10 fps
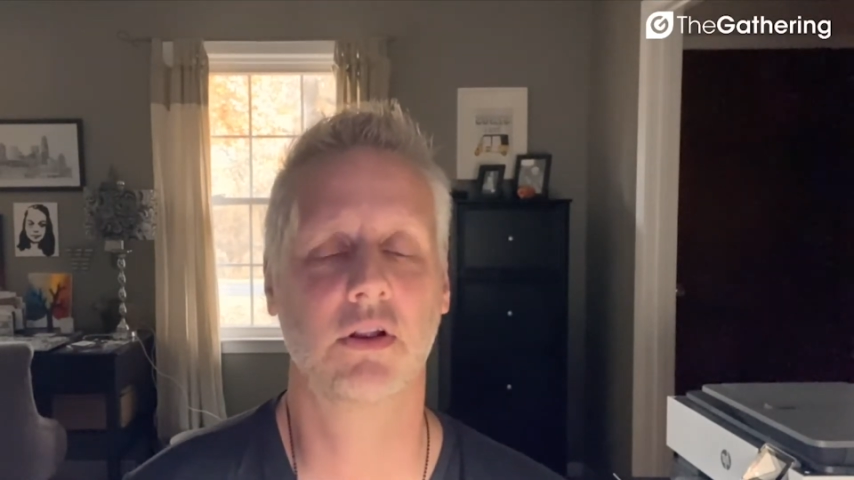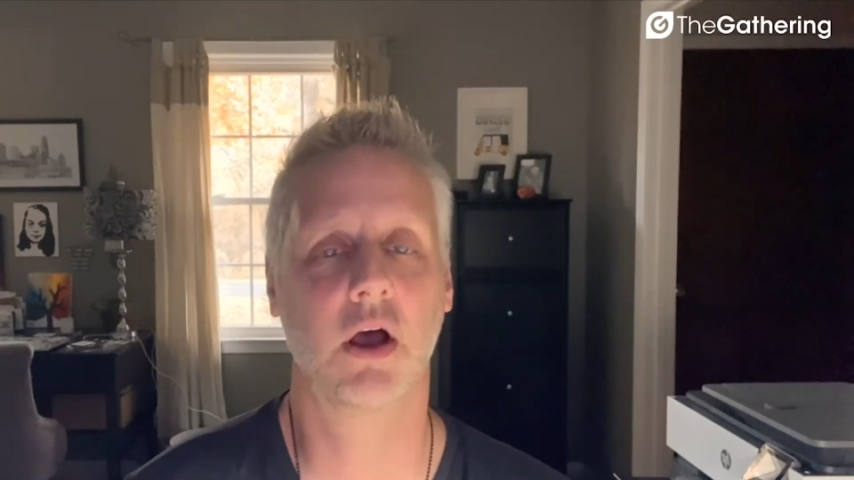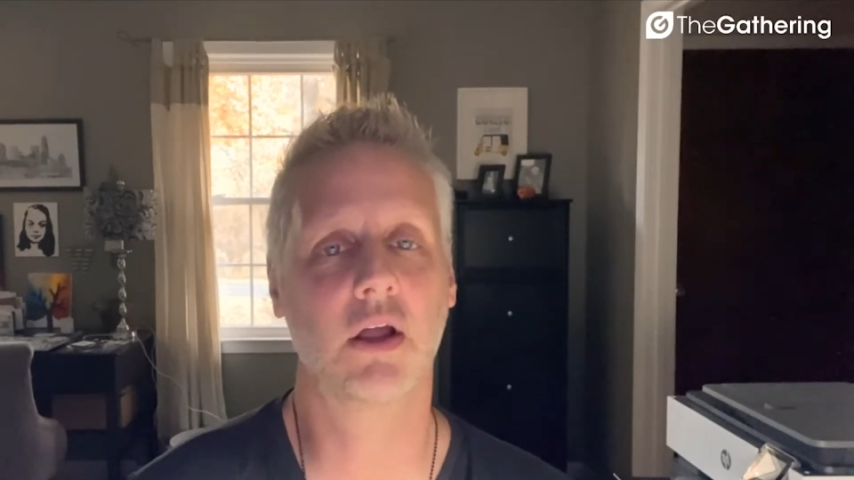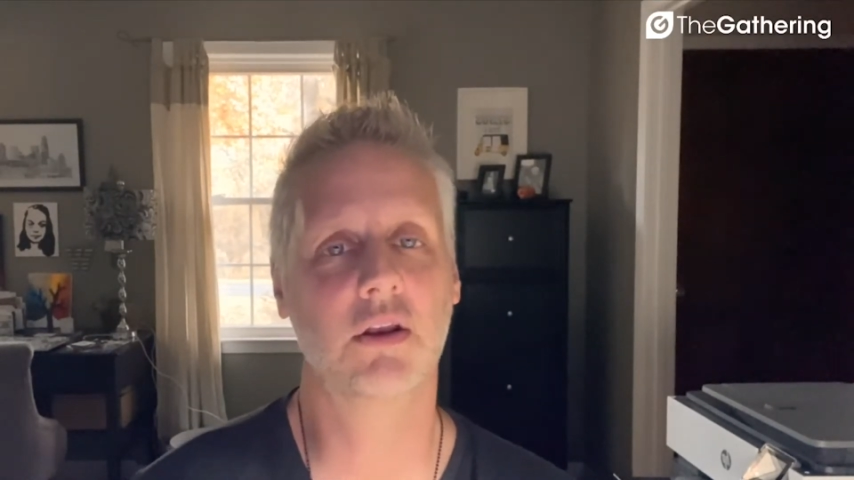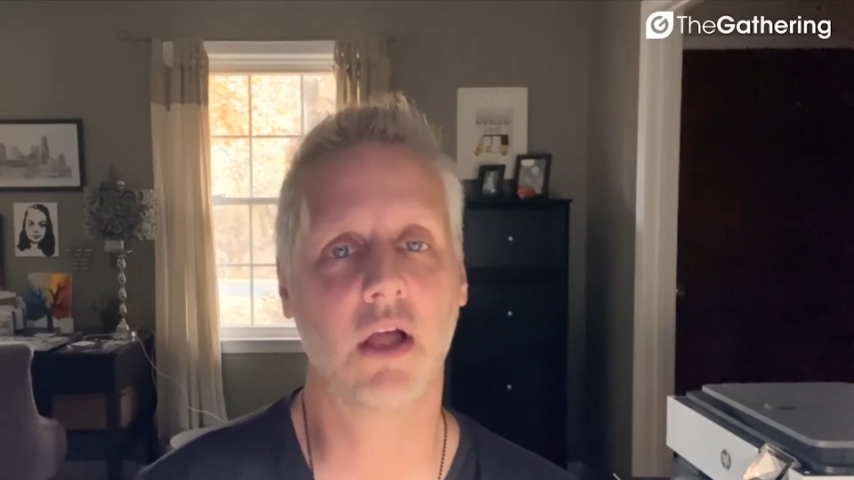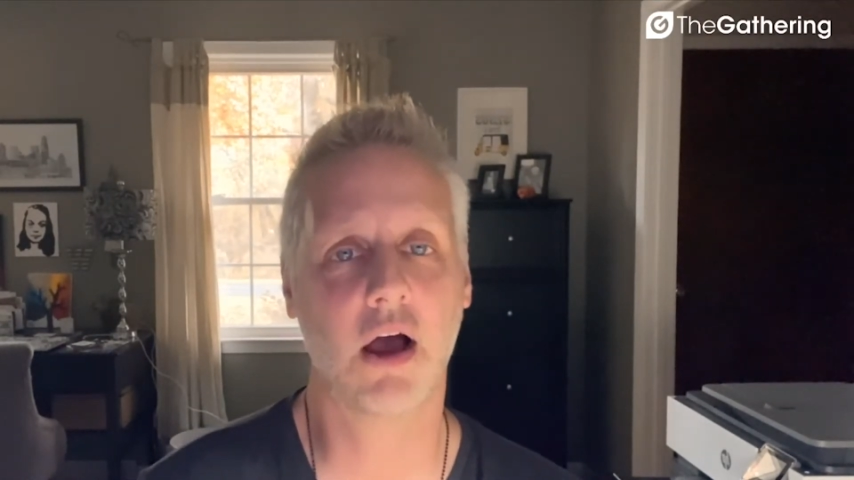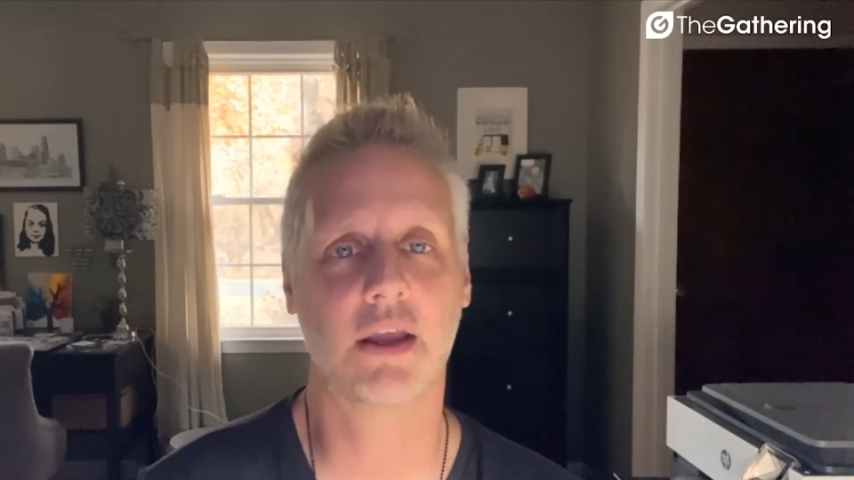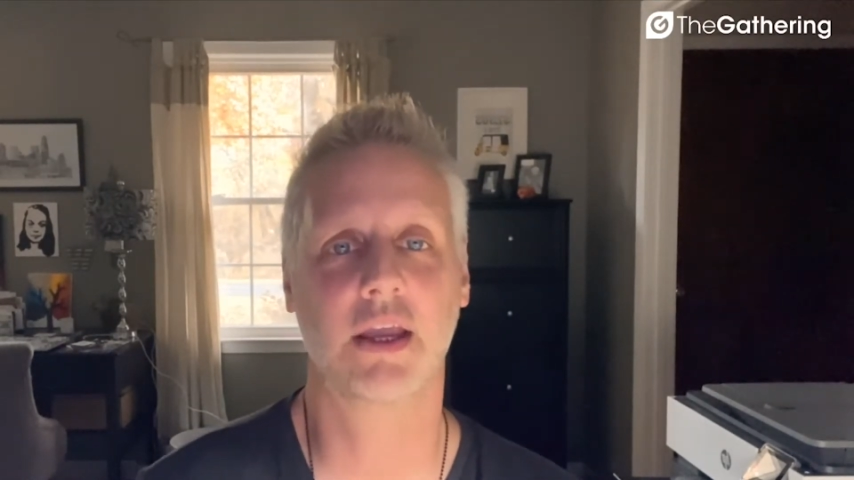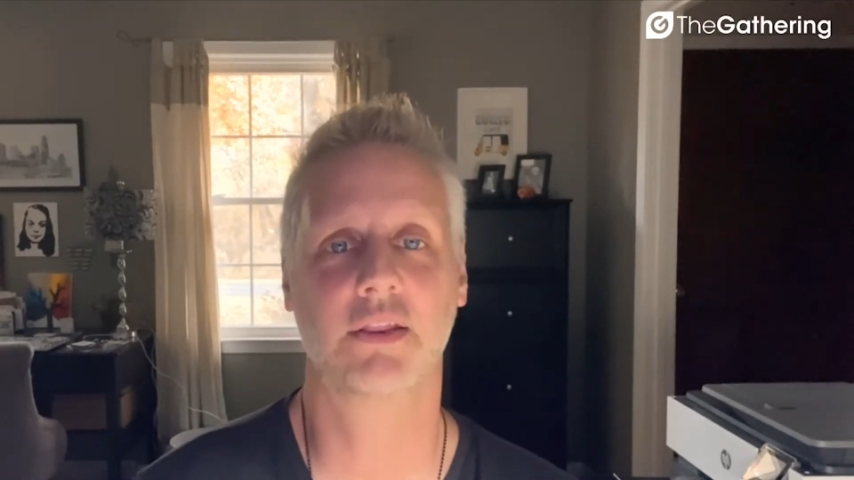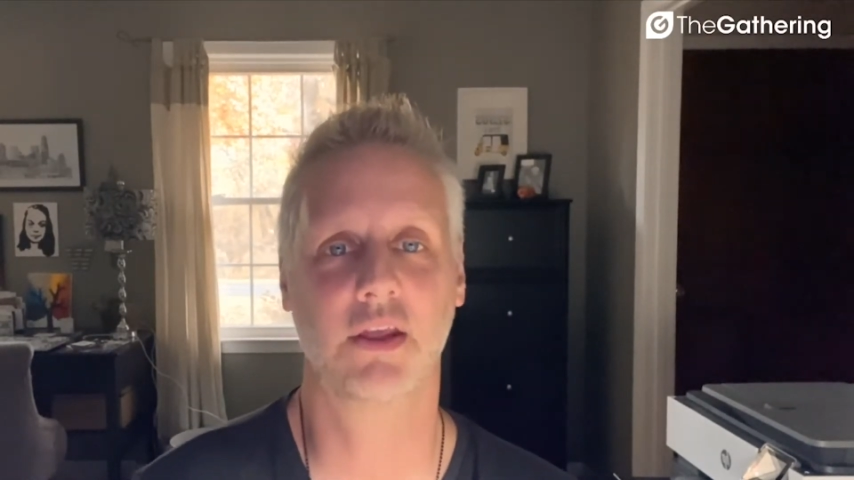
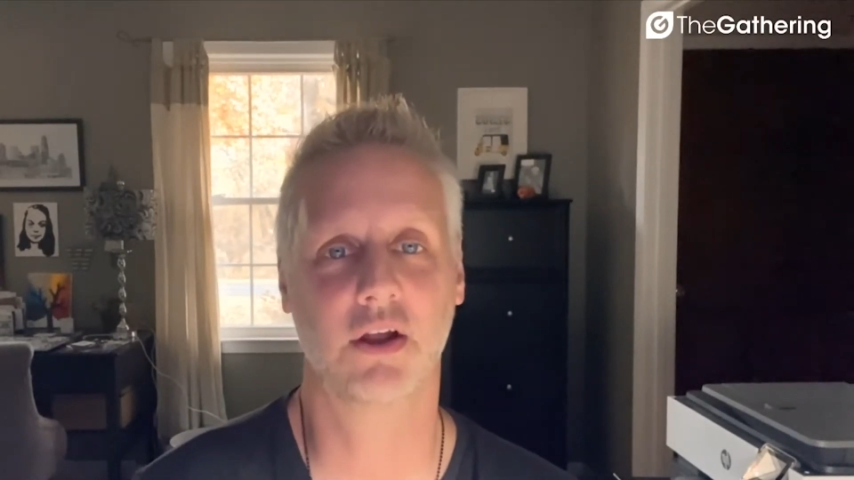unlocking the